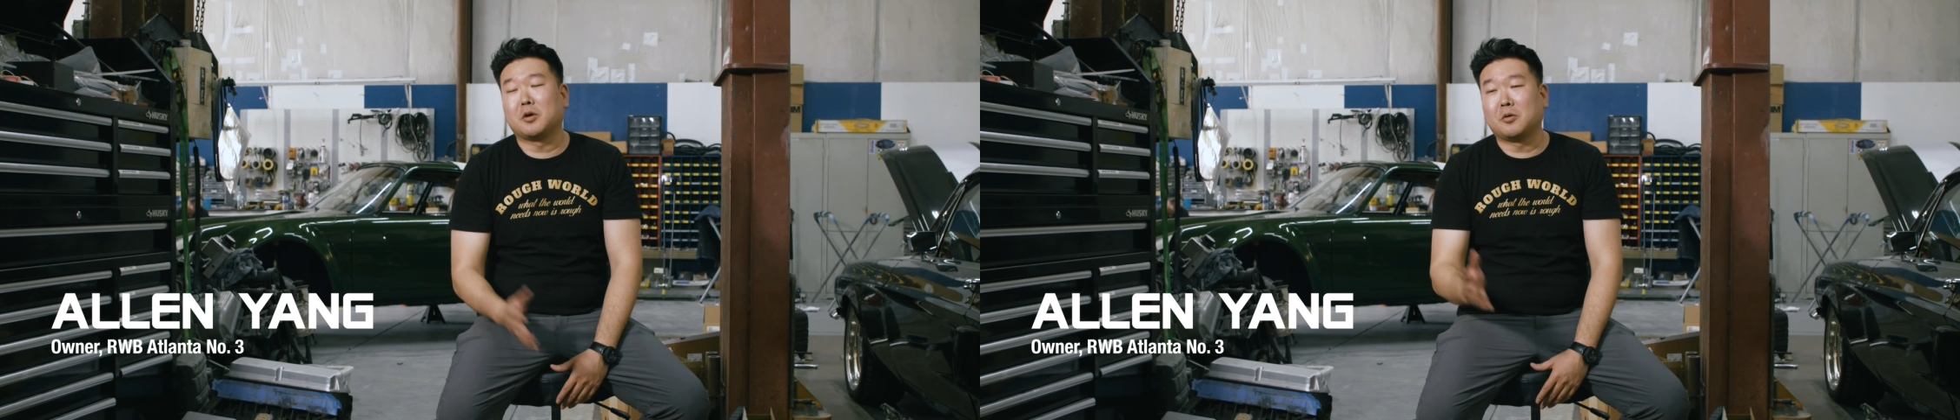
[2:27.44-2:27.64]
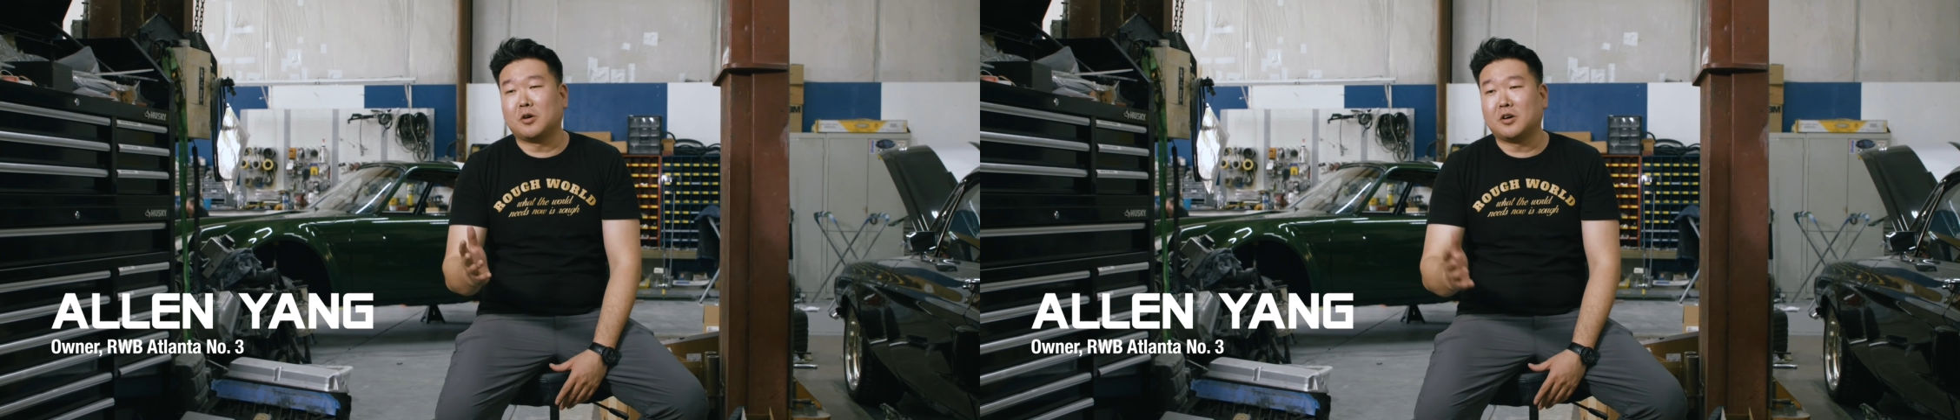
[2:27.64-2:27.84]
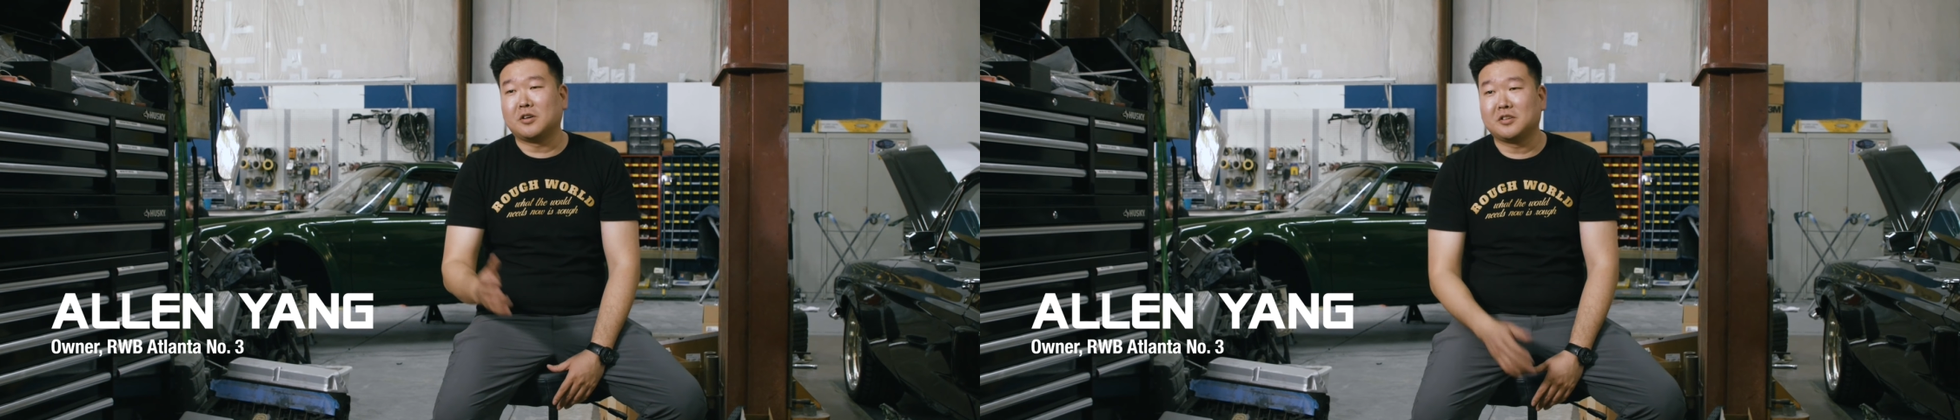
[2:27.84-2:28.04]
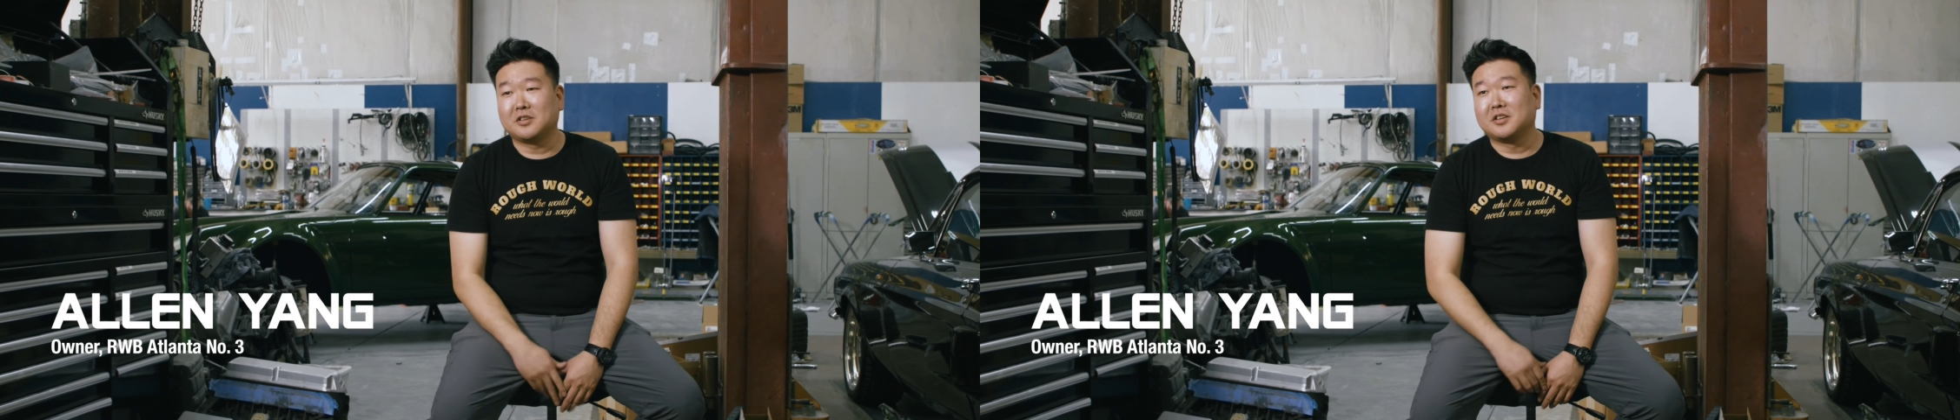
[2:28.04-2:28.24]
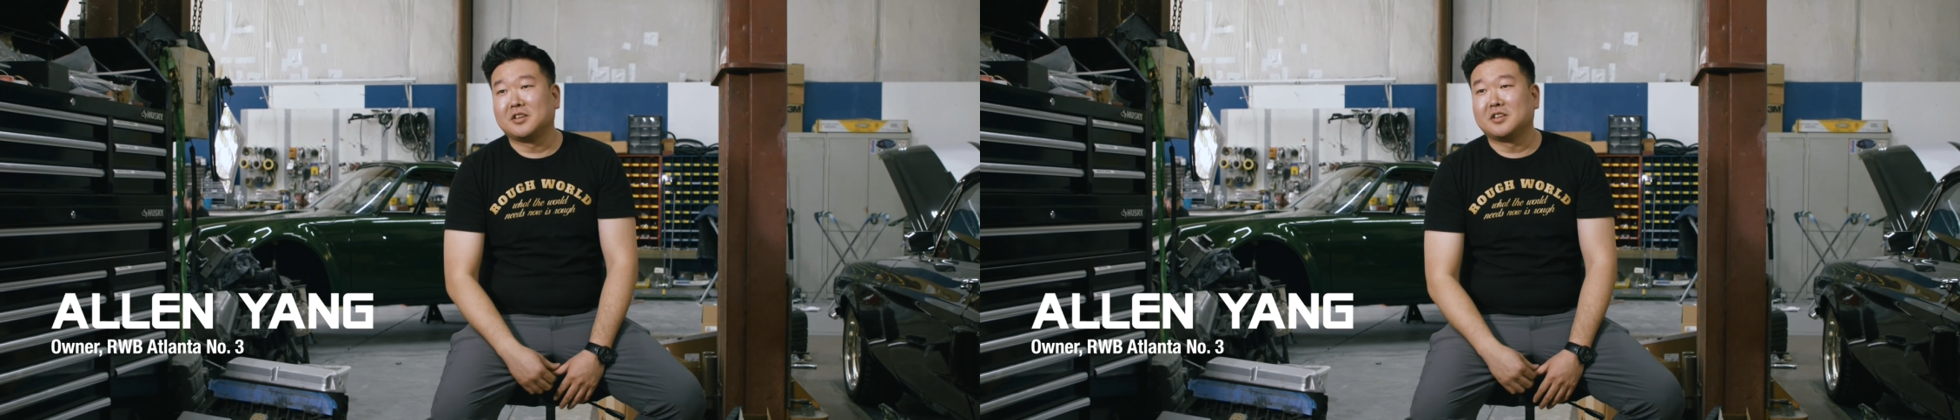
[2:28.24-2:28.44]
on my wall.
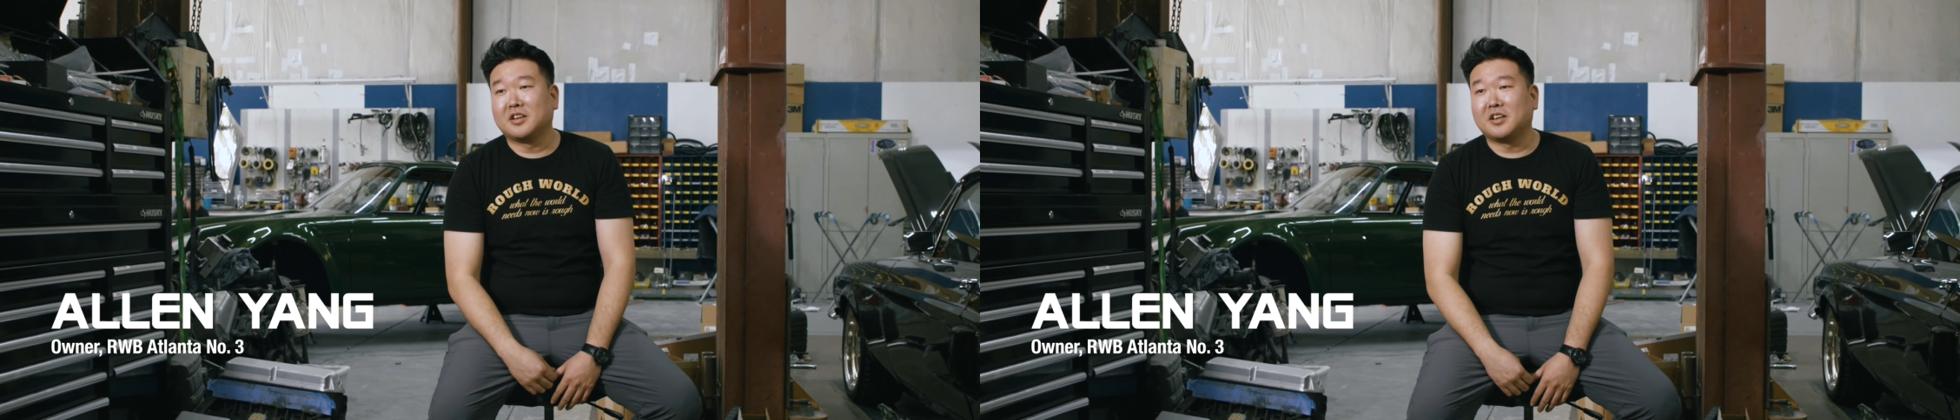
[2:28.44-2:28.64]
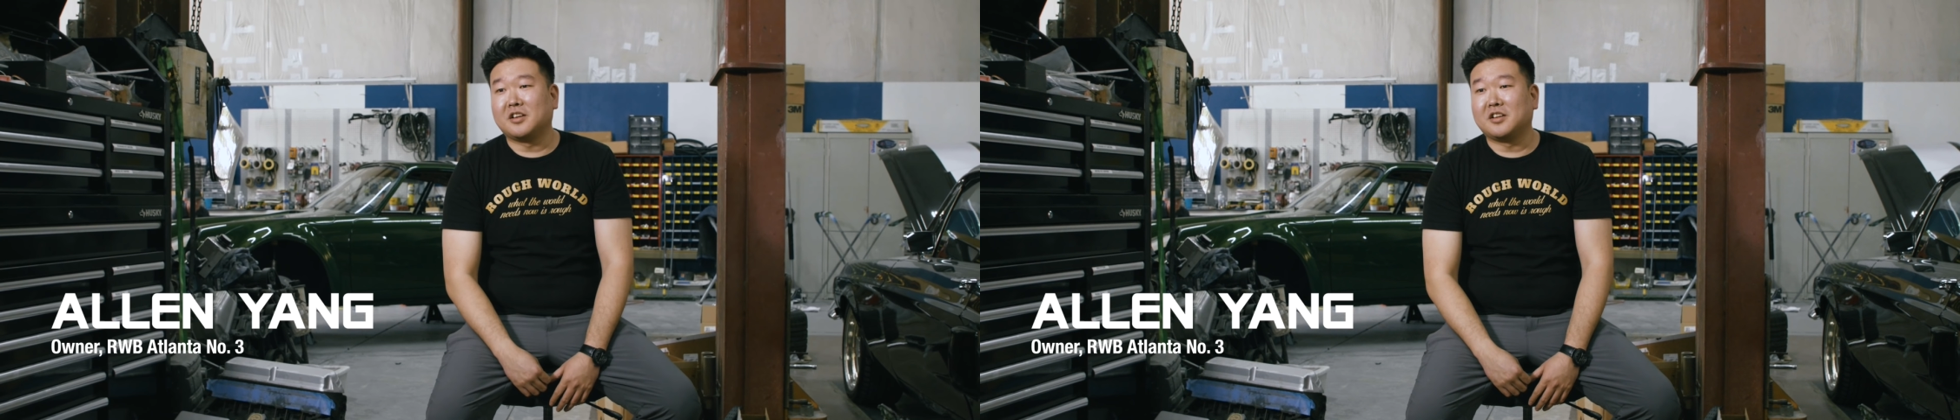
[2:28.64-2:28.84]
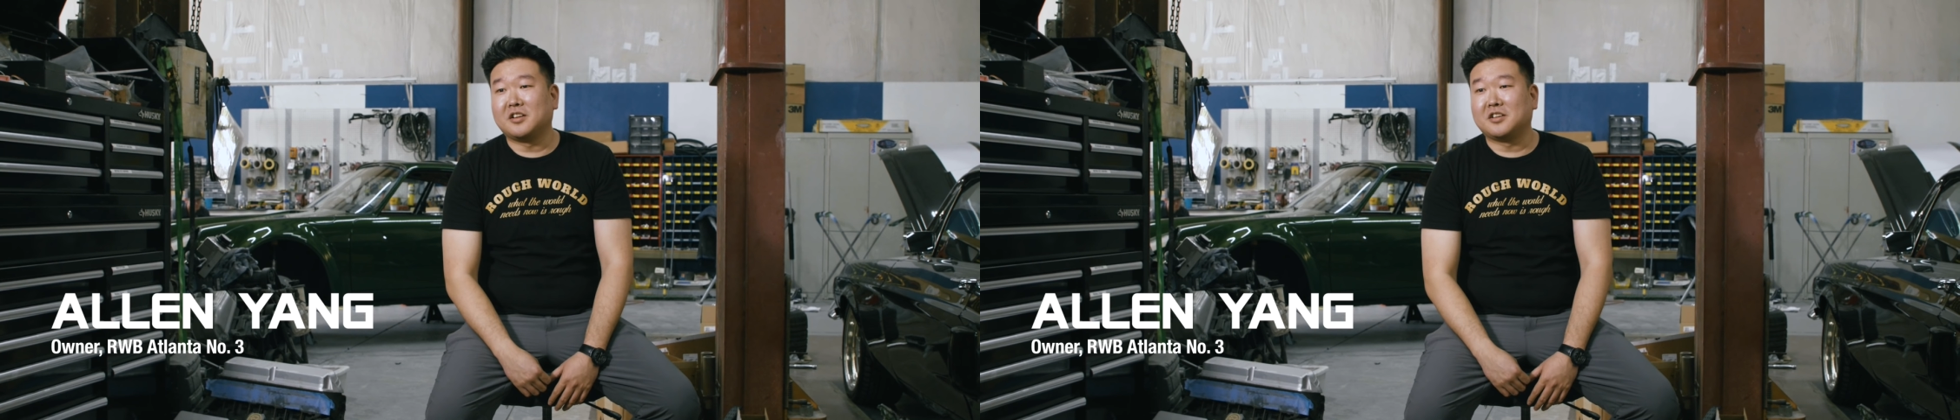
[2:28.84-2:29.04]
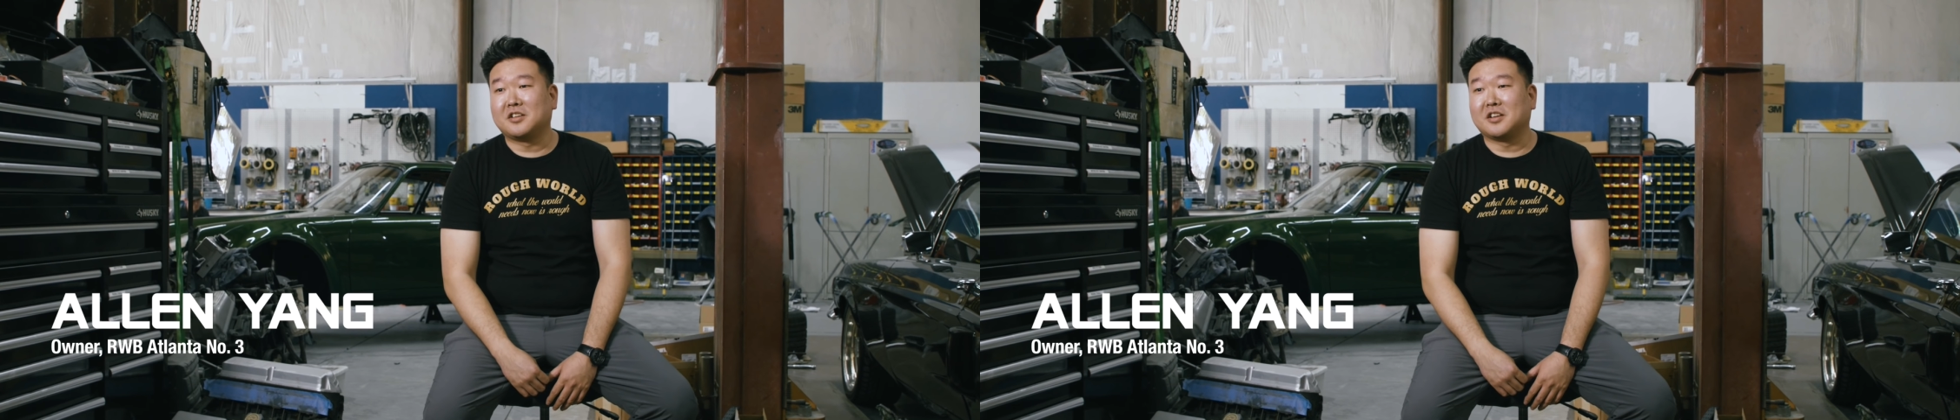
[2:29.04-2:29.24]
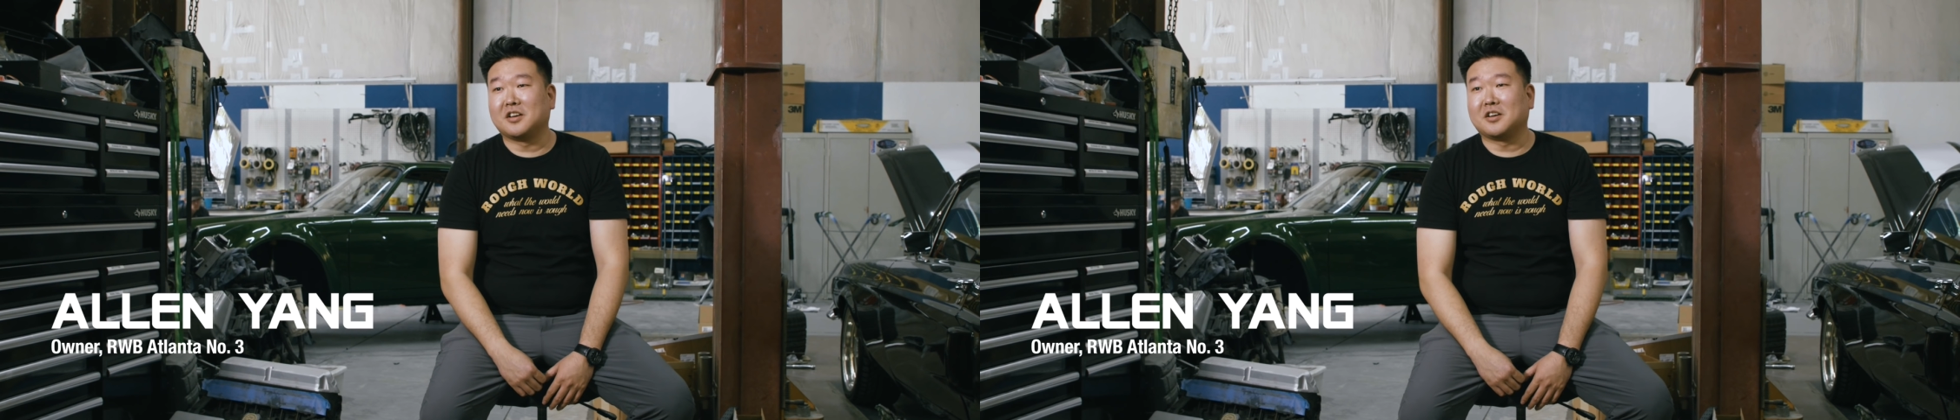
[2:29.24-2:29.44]
And
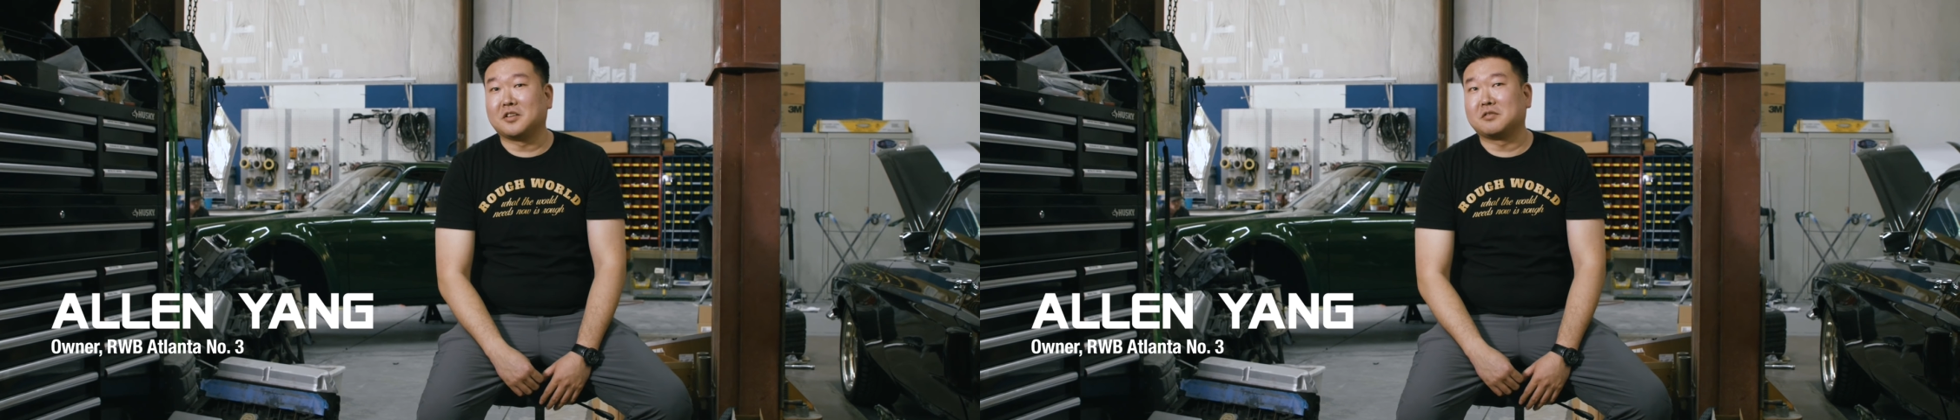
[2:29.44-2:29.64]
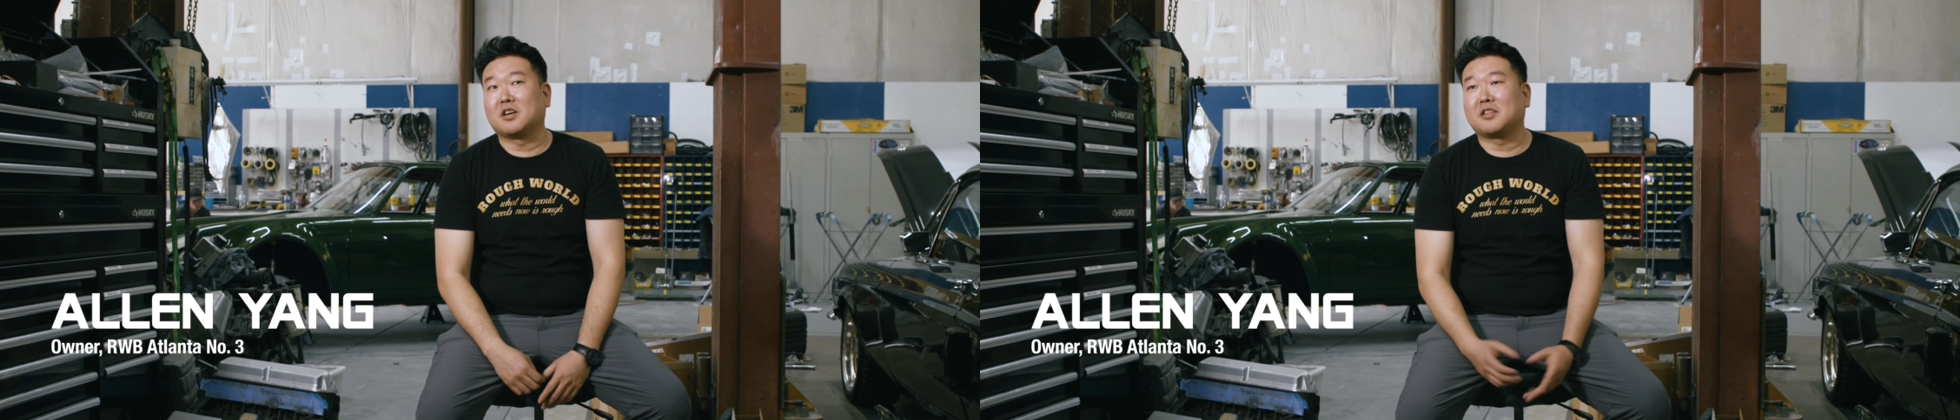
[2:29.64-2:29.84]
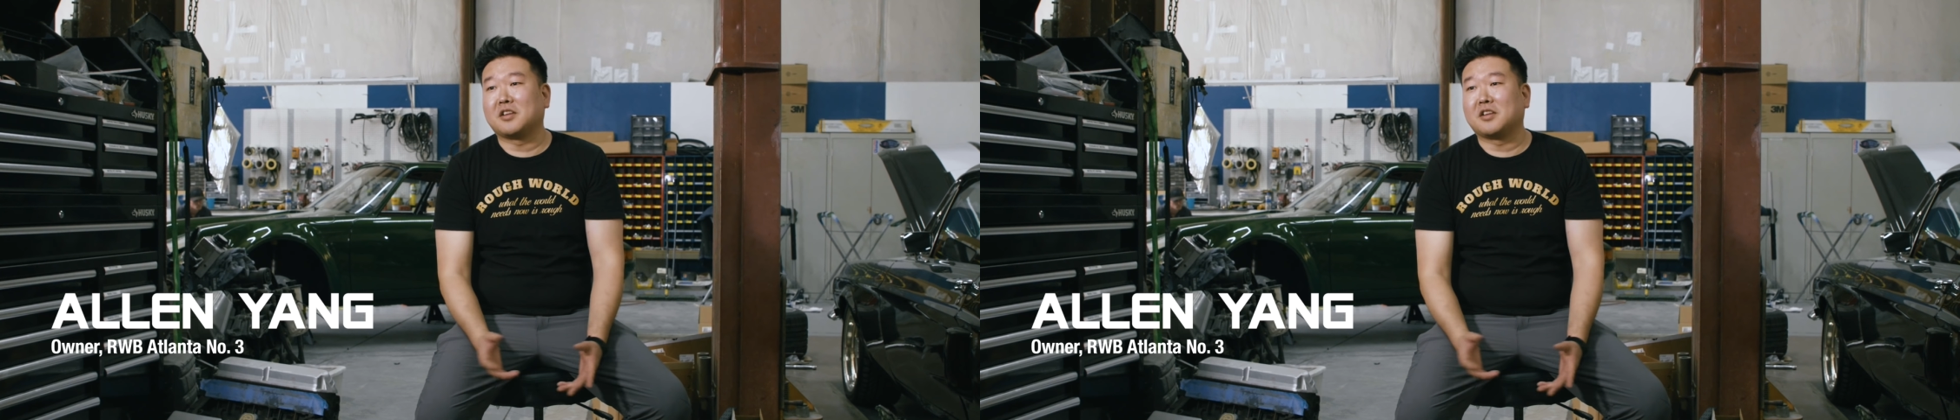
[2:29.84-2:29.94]
uh, I